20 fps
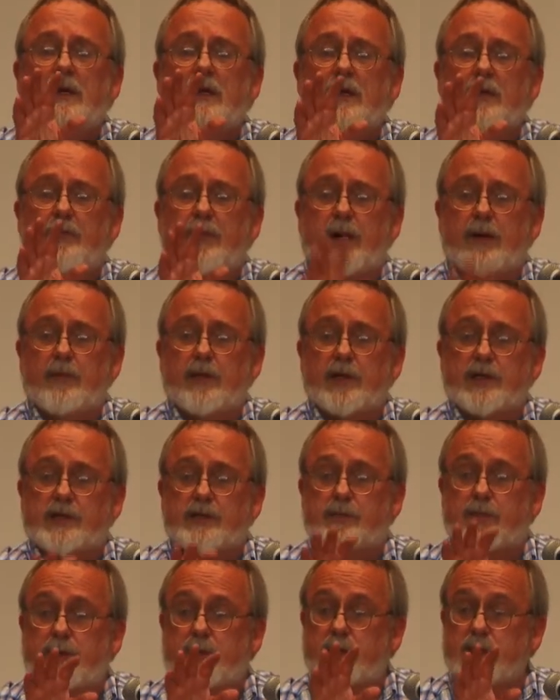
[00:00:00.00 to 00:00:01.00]
the public's
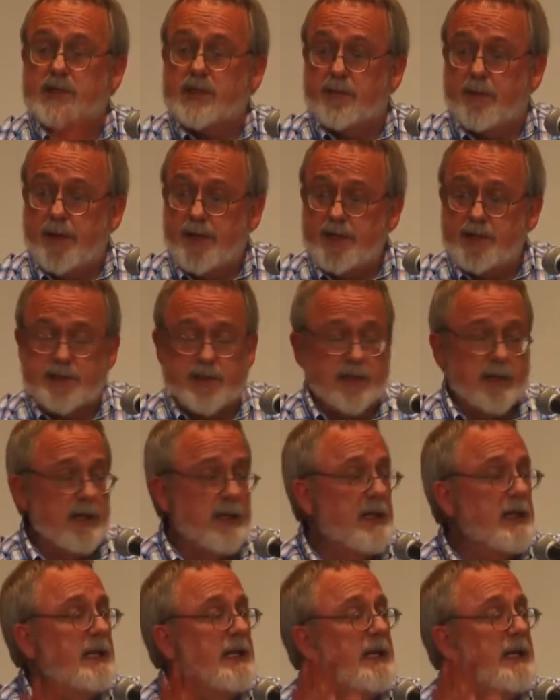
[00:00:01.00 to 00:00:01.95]
participation,